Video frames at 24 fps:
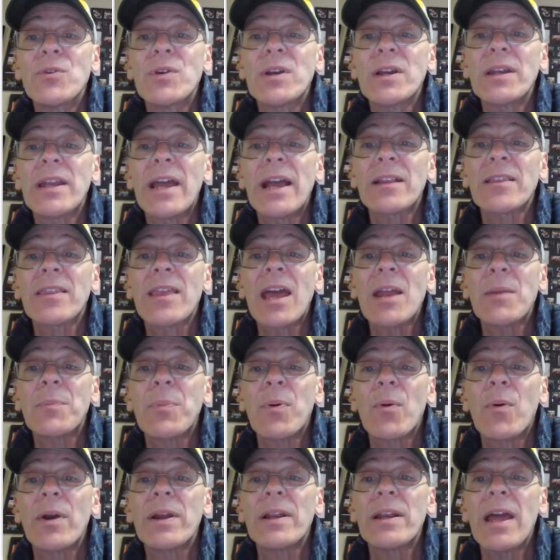you connect that
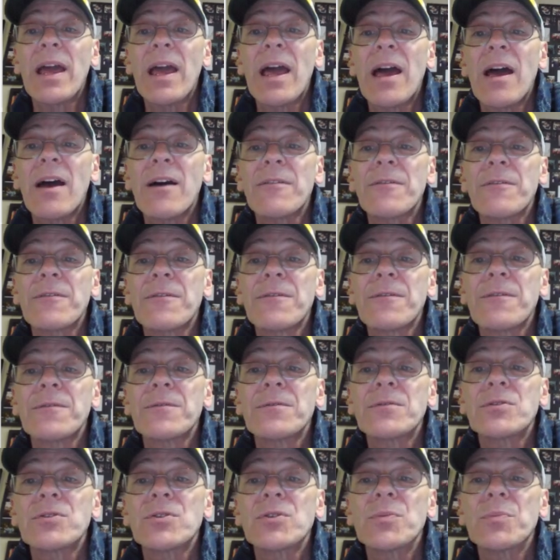point F
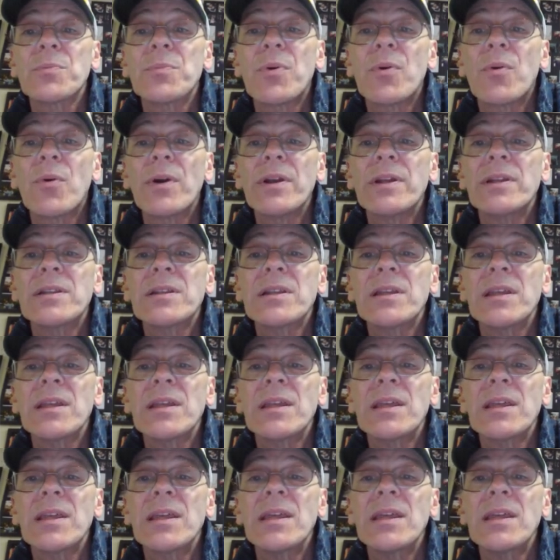to point
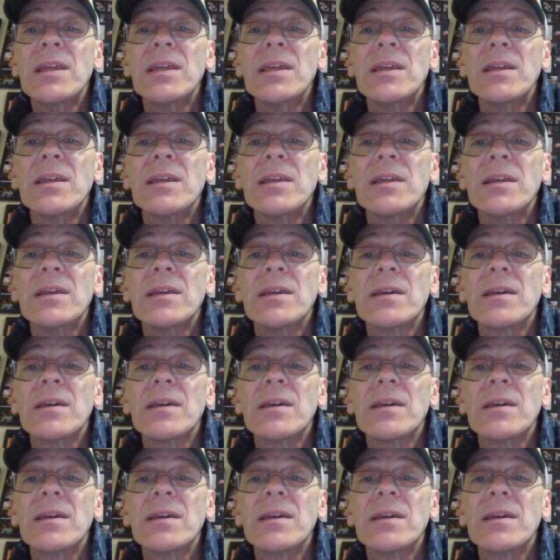E,